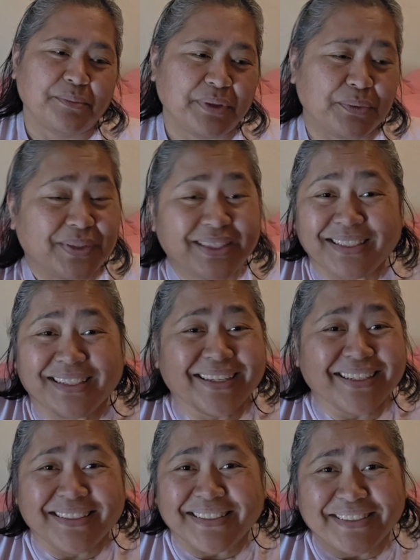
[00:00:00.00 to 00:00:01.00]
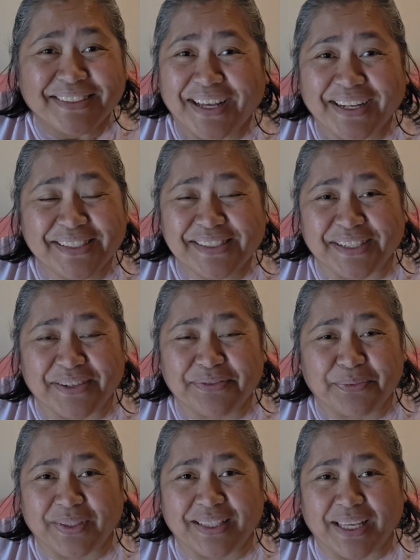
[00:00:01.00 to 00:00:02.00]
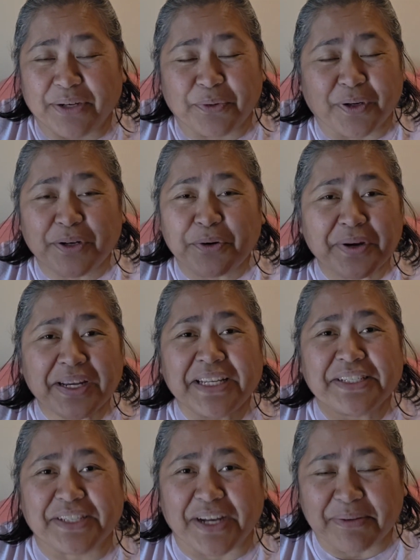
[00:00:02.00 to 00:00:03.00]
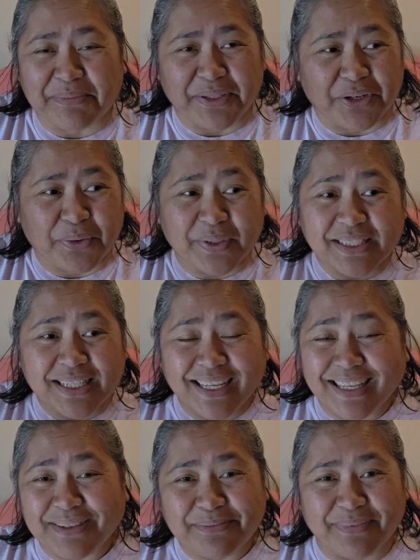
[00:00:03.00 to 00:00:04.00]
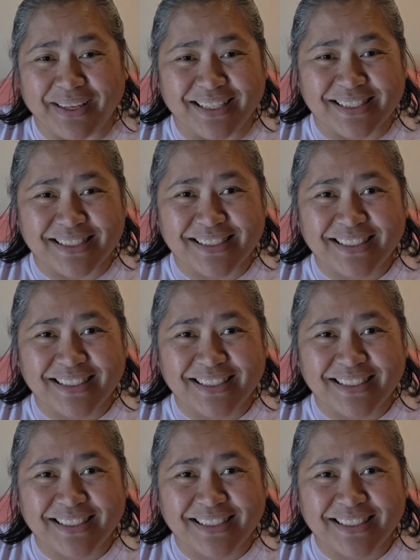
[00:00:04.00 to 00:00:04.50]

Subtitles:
But with a lot of stuff with gig work or any job, it's a hit and miss.